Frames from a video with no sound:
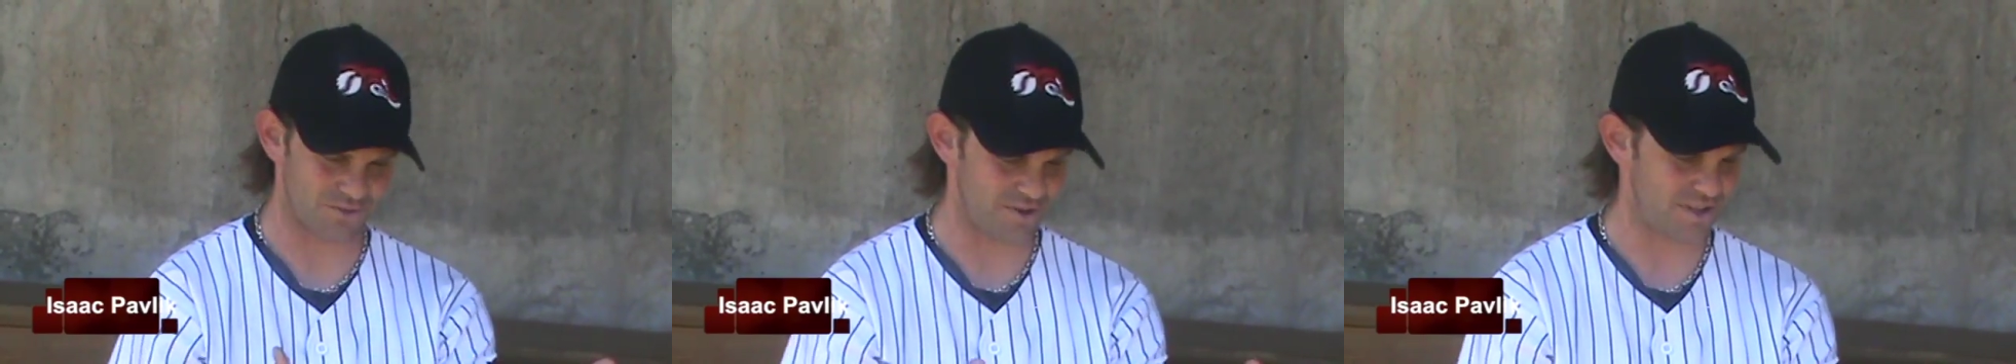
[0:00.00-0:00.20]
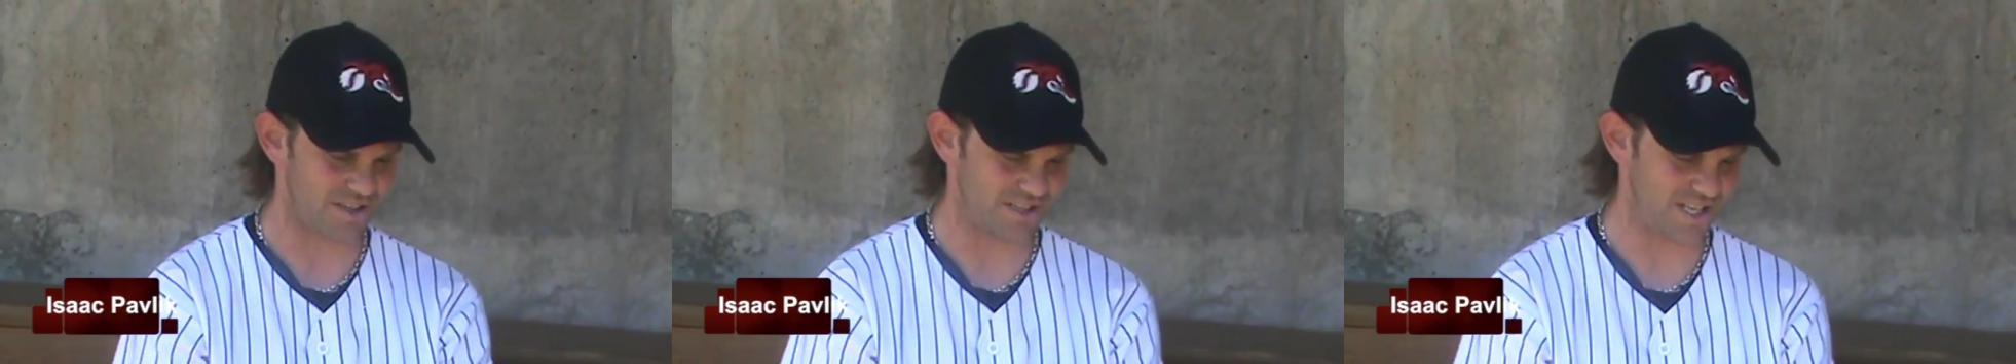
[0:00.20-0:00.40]

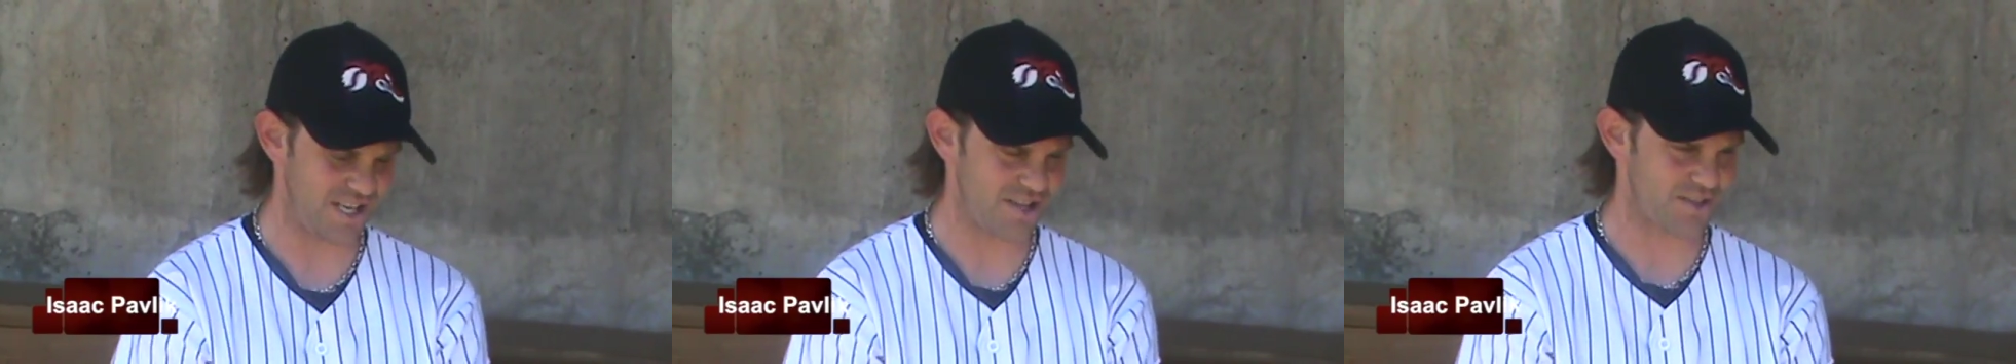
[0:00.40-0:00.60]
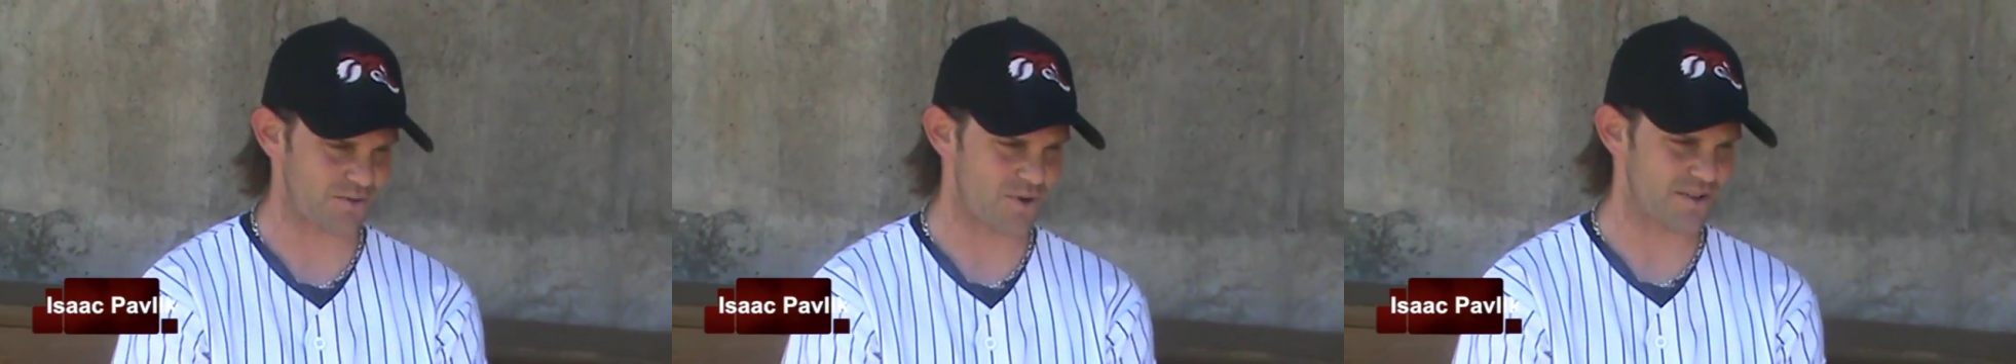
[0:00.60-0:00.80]
or in the
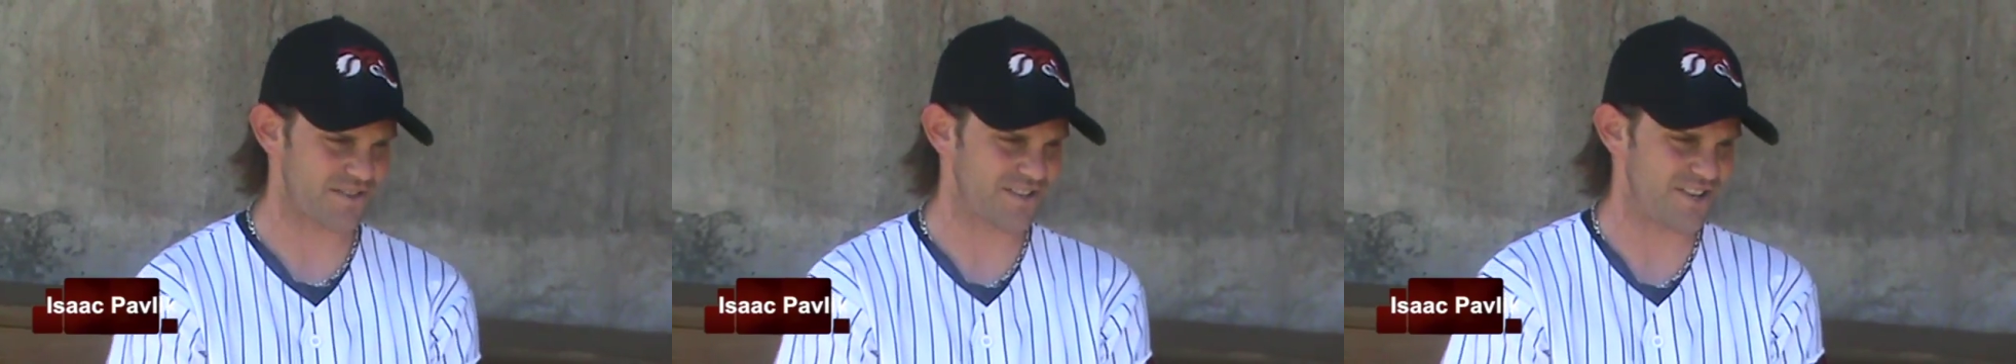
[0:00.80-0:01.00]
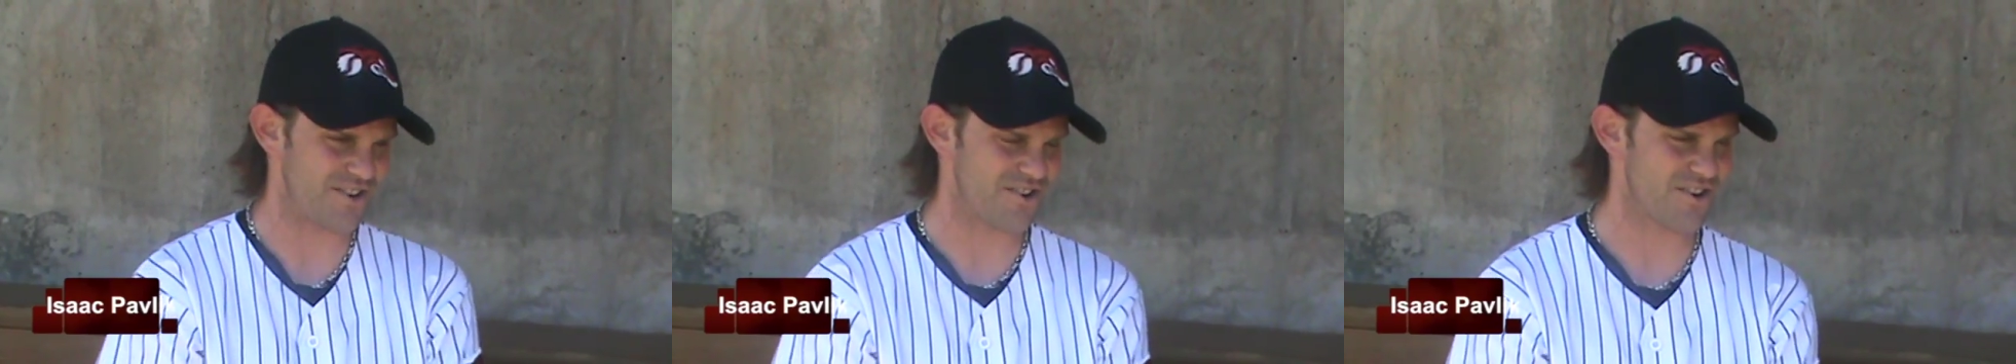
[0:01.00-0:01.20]
league throughout
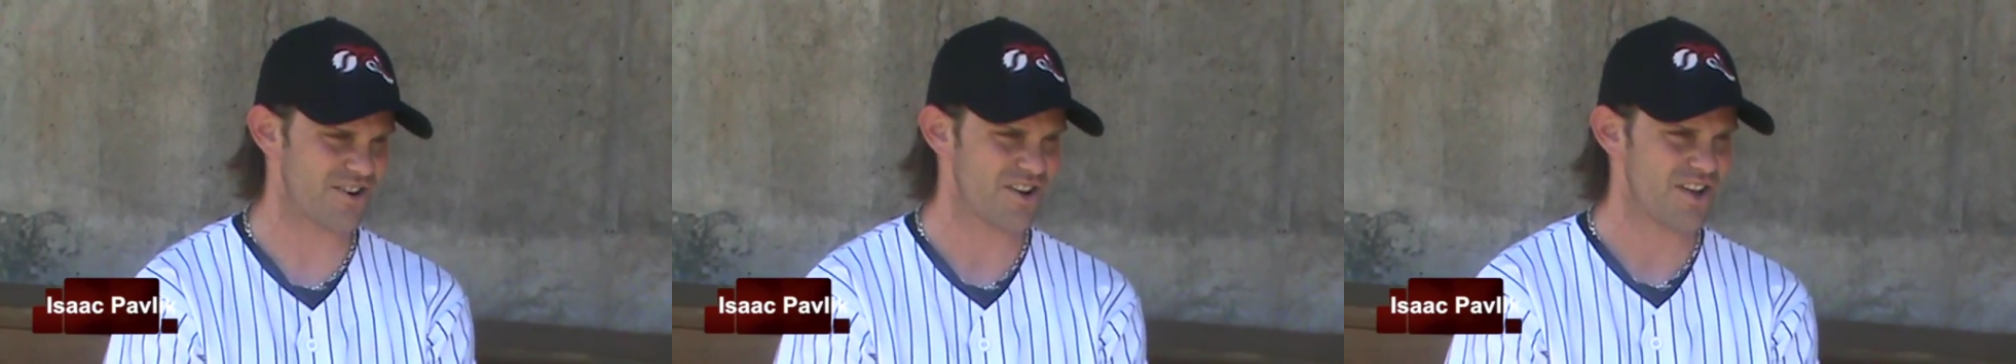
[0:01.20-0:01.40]
the year.